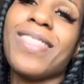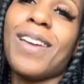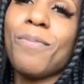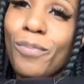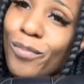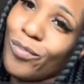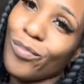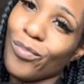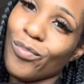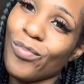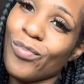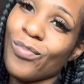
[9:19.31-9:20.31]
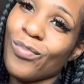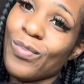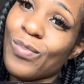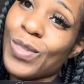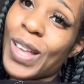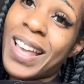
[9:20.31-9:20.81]
it.
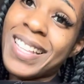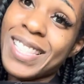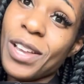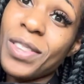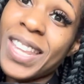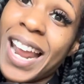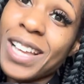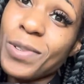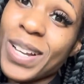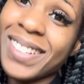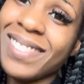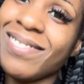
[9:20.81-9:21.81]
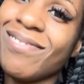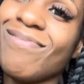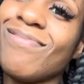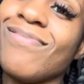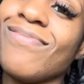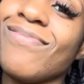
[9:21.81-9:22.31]
See you on the next one.